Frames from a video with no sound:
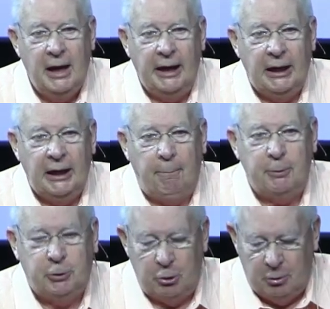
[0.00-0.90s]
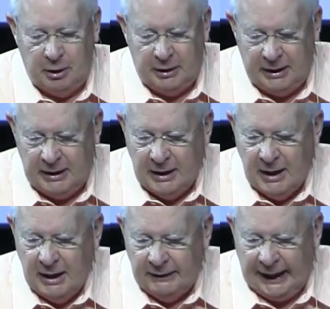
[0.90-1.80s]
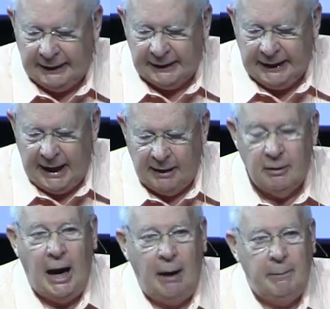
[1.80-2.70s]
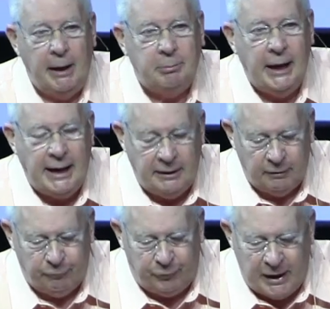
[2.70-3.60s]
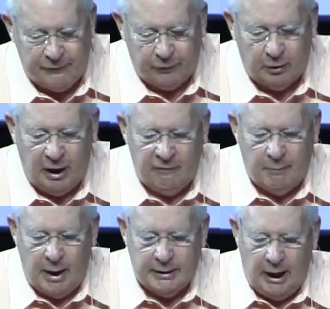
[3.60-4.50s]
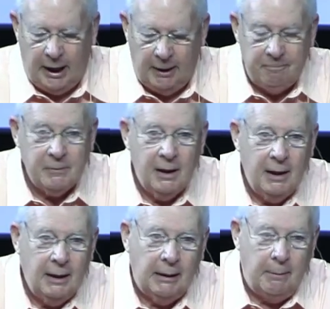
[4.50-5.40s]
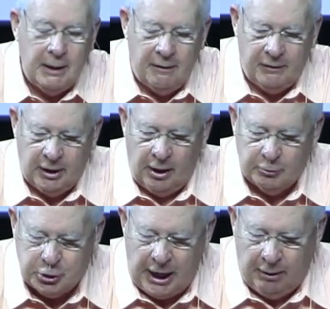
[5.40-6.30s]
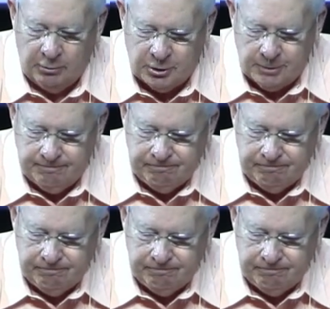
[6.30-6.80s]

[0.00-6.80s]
An opportunity that again I may obtain the favor of my God. Let me give you another challenge.